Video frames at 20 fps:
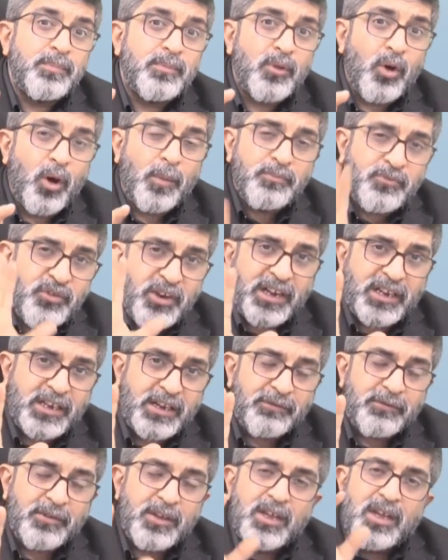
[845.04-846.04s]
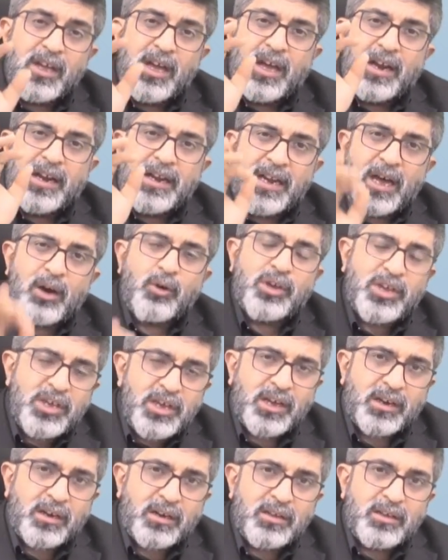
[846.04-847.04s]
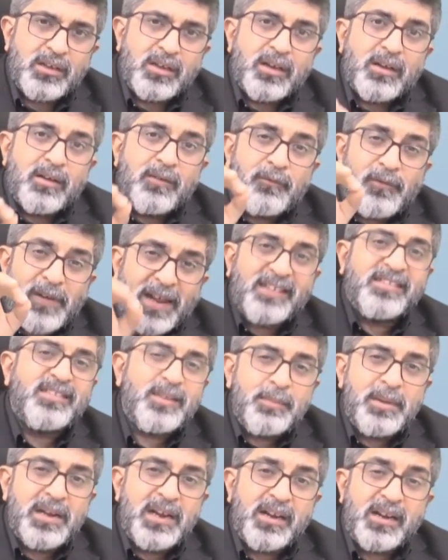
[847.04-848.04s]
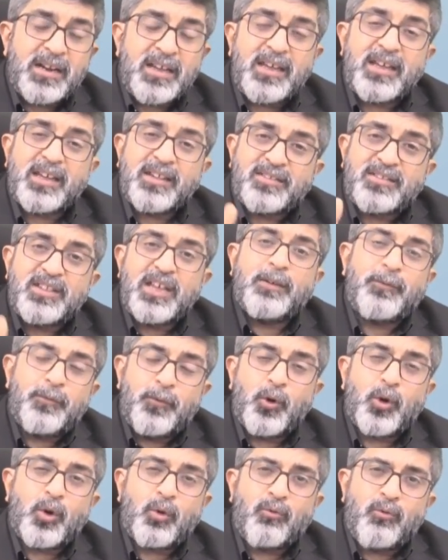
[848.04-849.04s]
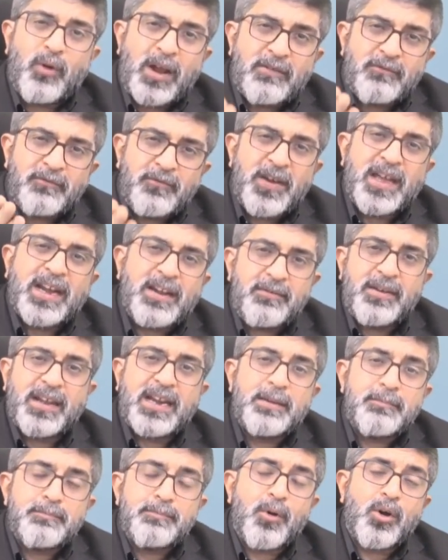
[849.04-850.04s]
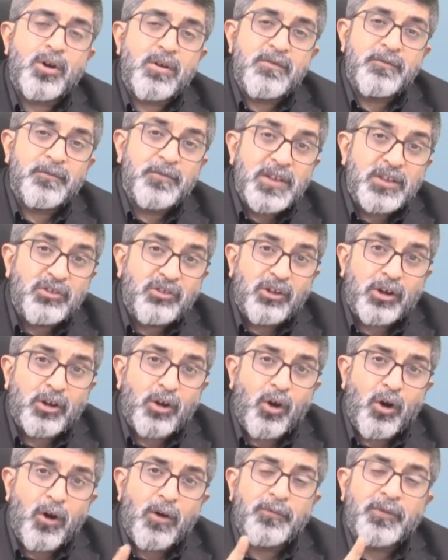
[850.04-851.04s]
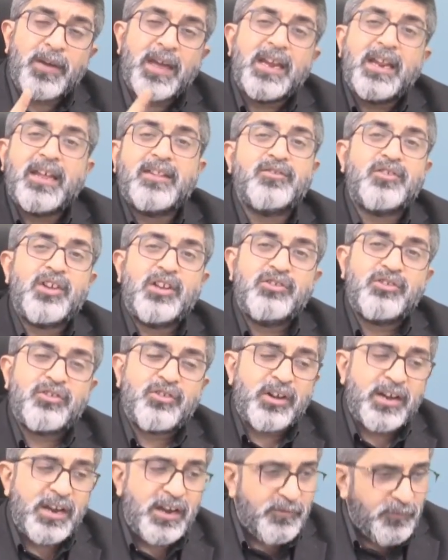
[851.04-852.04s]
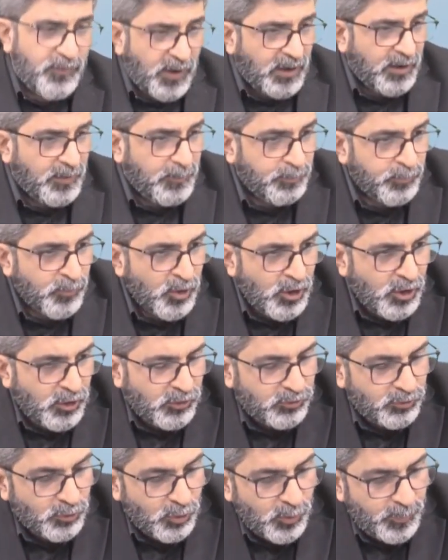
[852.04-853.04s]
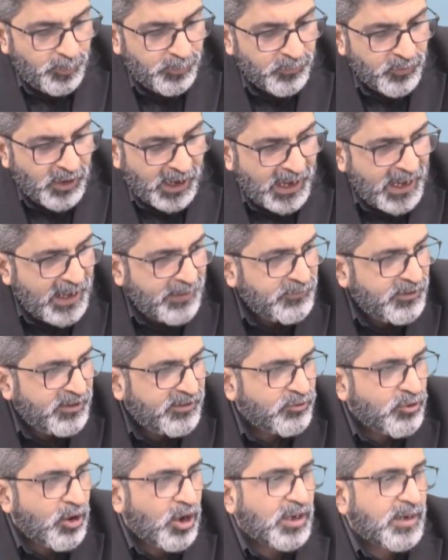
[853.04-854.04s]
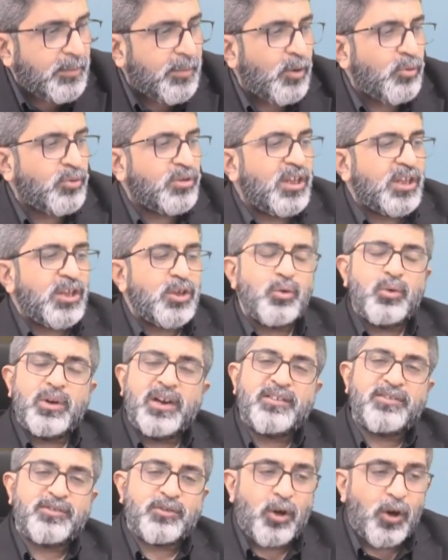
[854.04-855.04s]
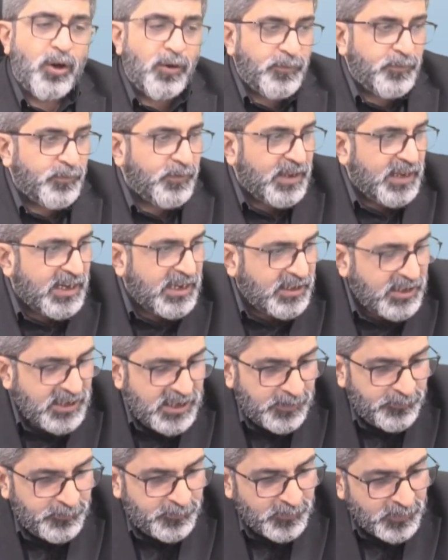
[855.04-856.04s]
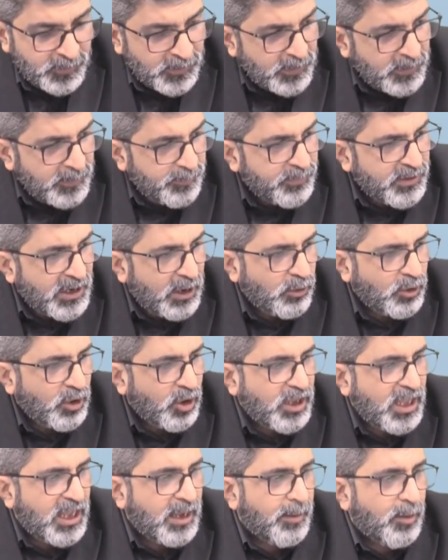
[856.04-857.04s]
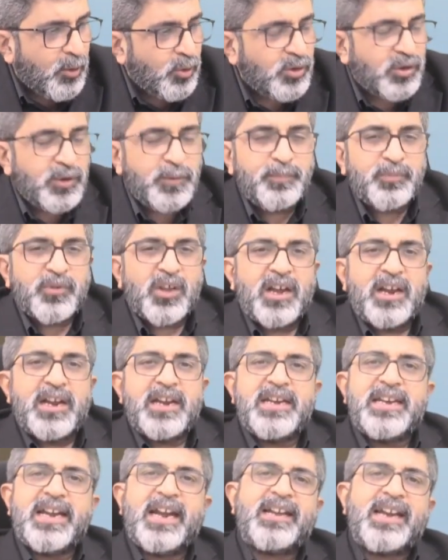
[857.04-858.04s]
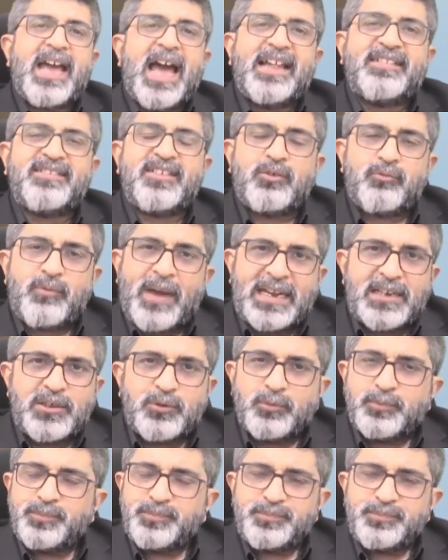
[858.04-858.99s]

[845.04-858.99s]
objective. Now here flexibility is therefore one very important feature of an exchange traded fund. So I have just talked about the units of ETF. Now talking about net asset value.